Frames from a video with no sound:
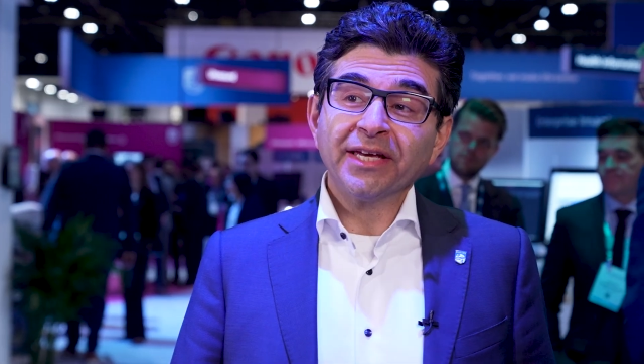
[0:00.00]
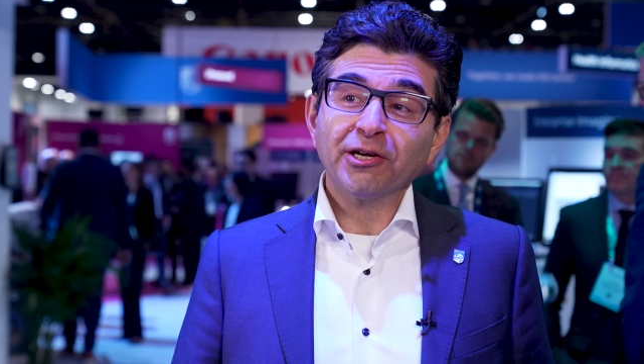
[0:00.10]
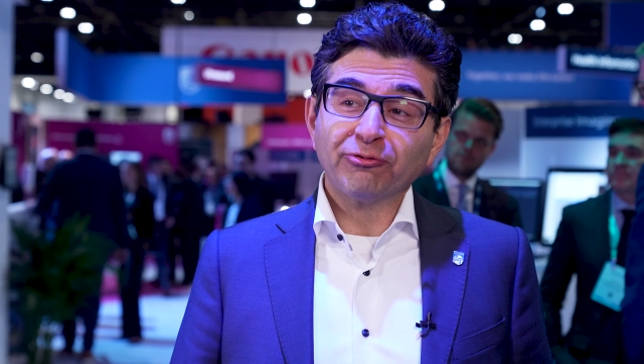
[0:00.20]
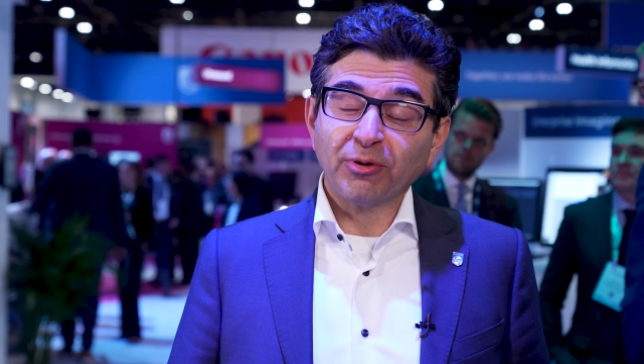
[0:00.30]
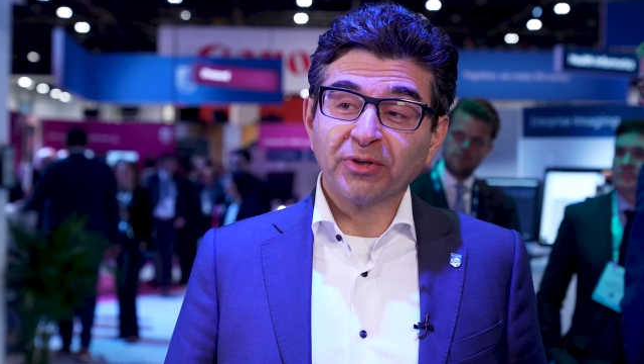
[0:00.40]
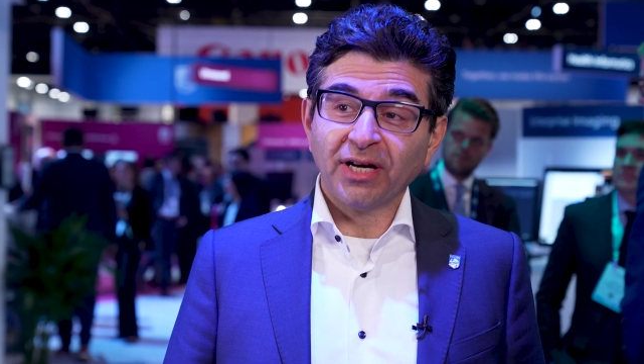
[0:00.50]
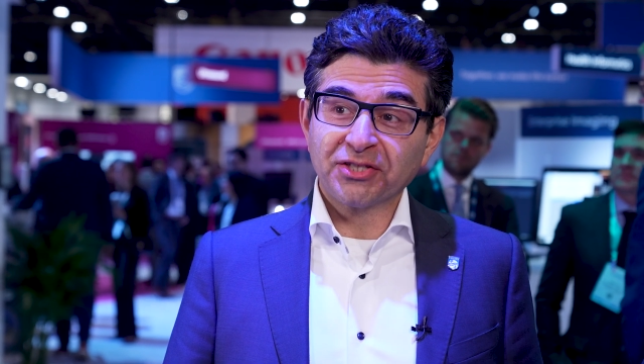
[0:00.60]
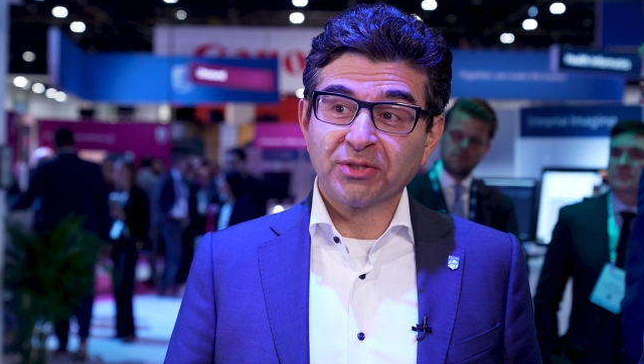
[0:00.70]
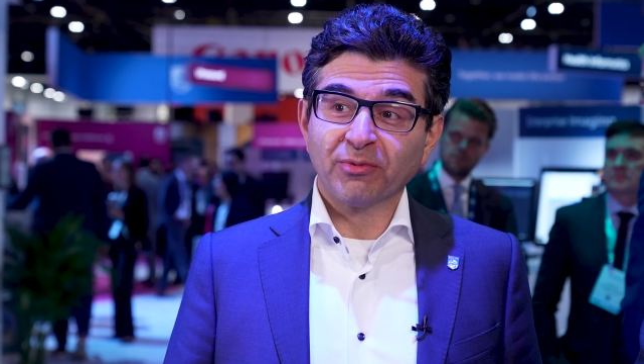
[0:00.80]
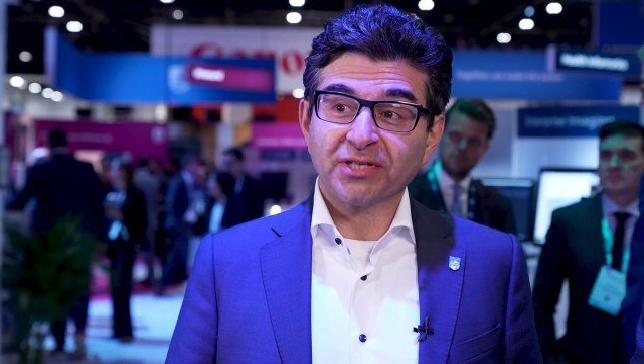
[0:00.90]
hear from
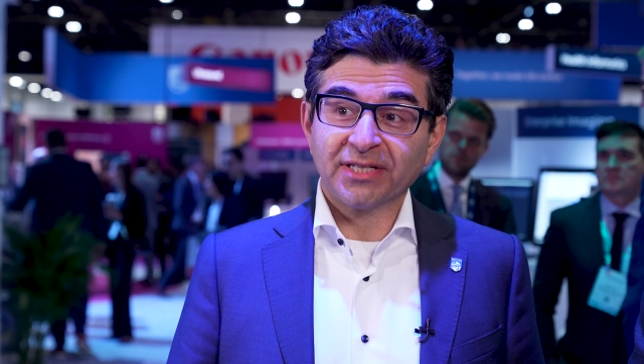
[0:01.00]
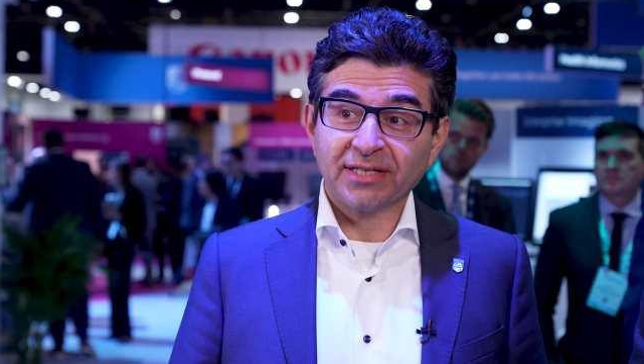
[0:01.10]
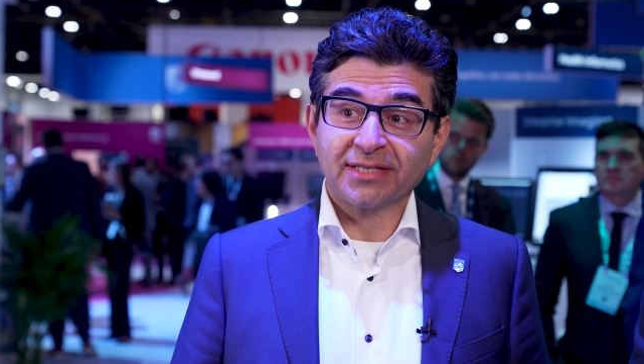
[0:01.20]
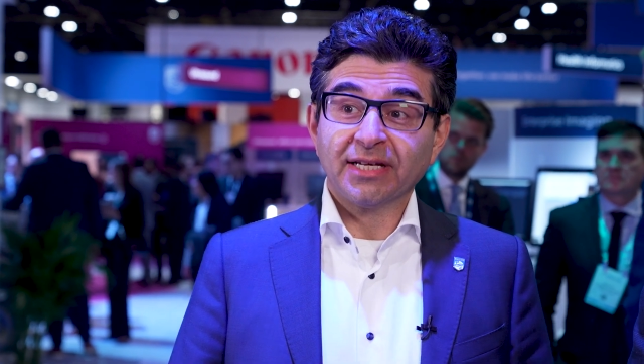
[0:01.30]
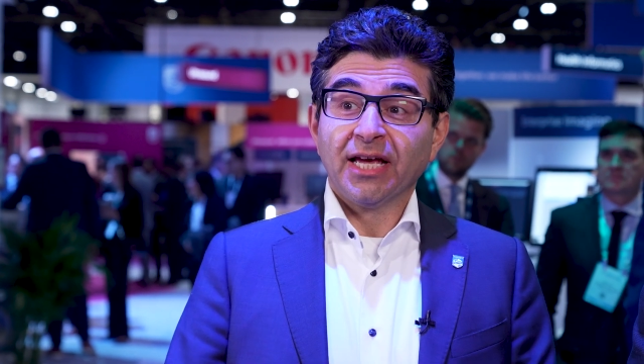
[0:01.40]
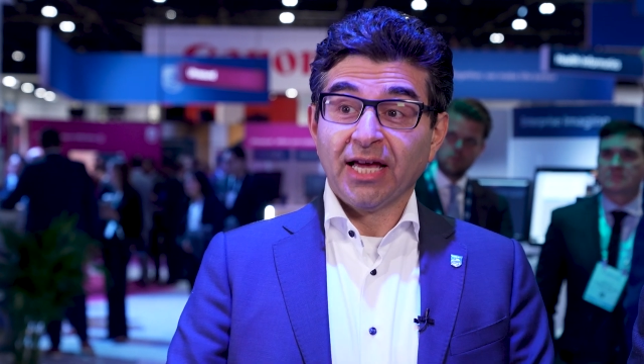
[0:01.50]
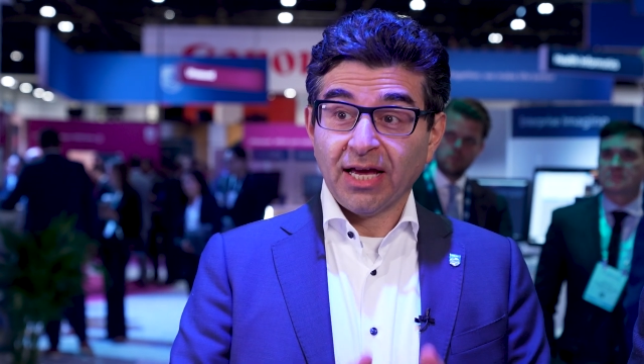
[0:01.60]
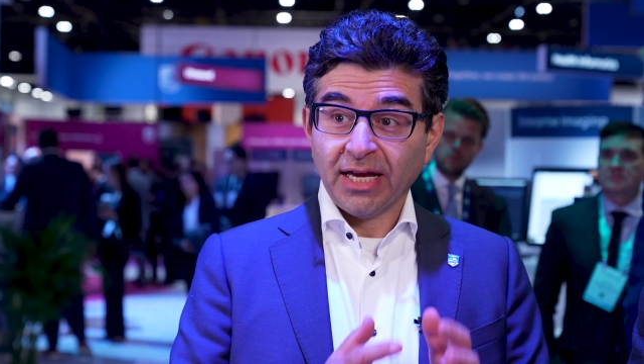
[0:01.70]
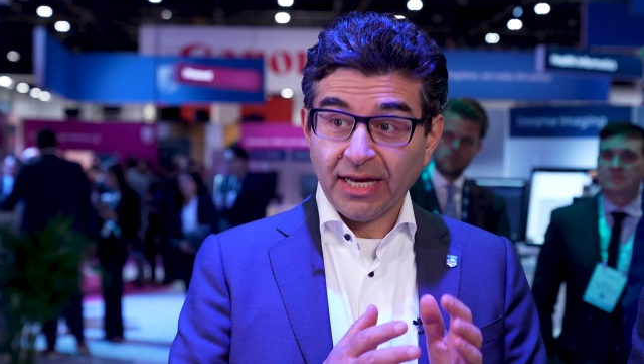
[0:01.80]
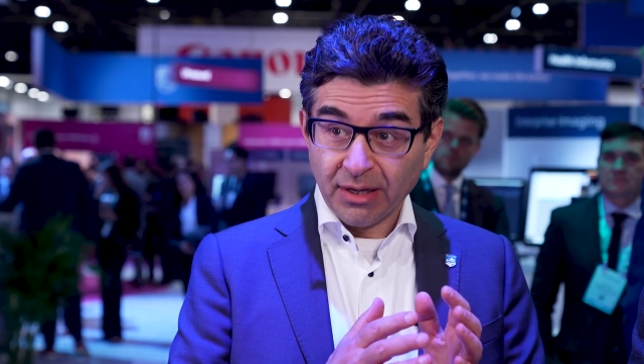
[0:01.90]
customers is,
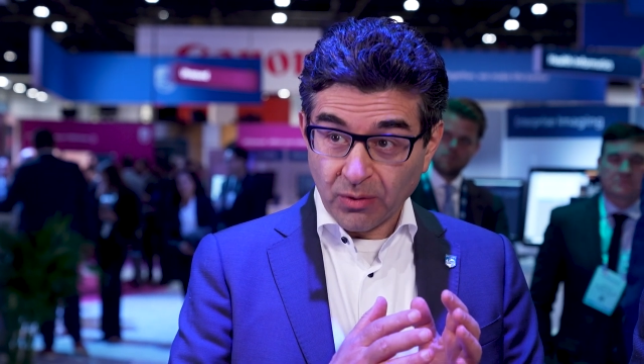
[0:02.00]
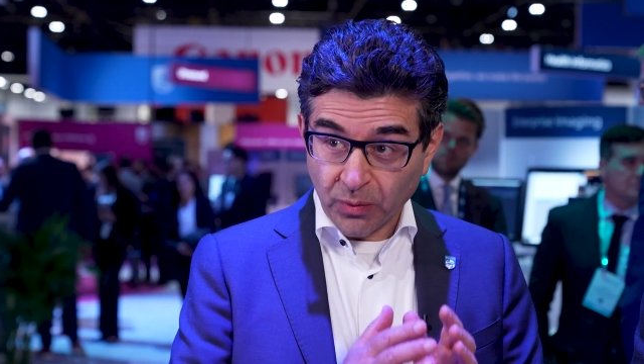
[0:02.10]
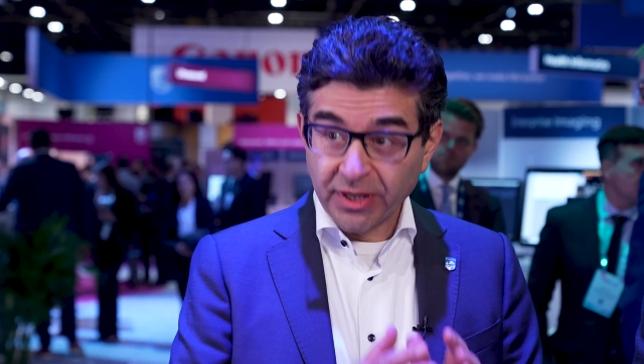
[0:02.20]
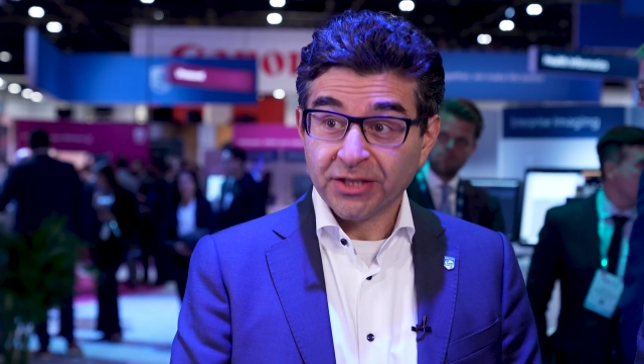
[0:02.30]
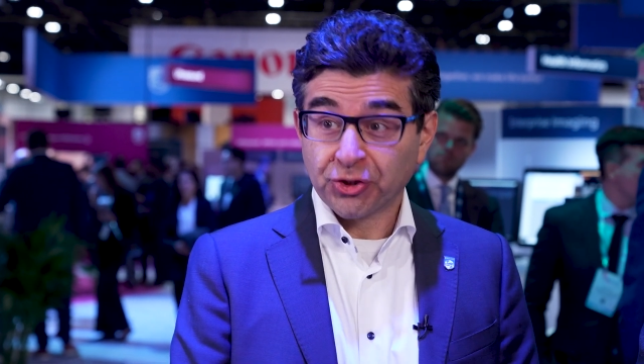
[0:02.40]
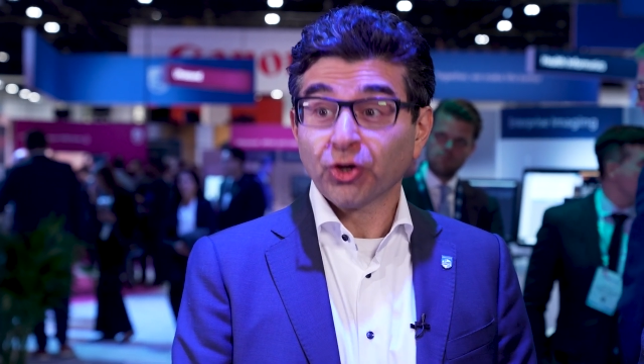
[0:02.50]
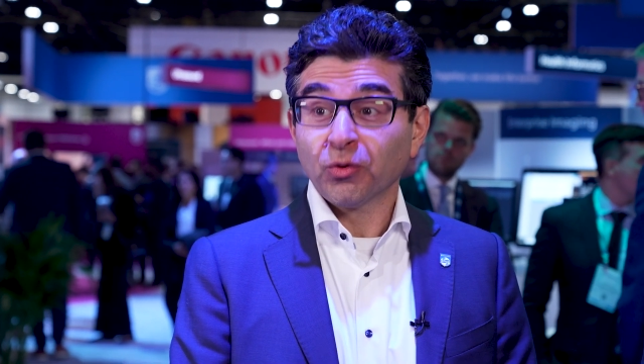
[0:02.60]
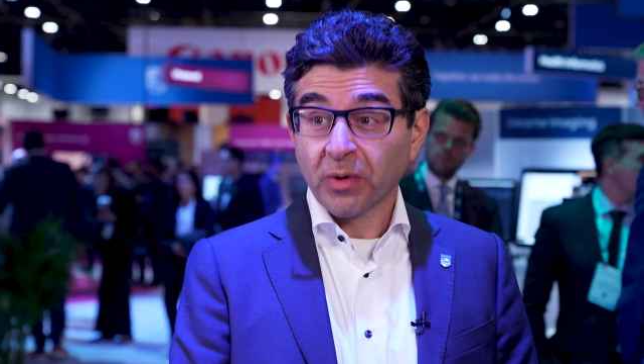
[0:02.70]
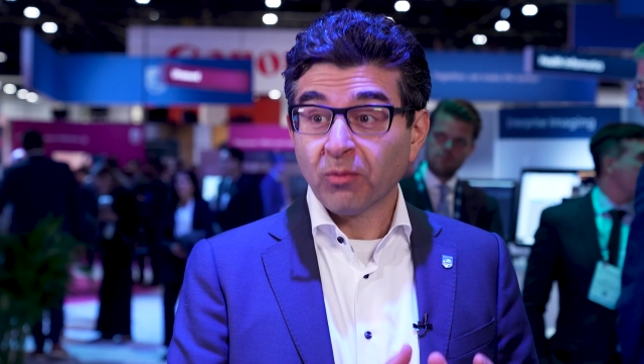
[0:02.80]
we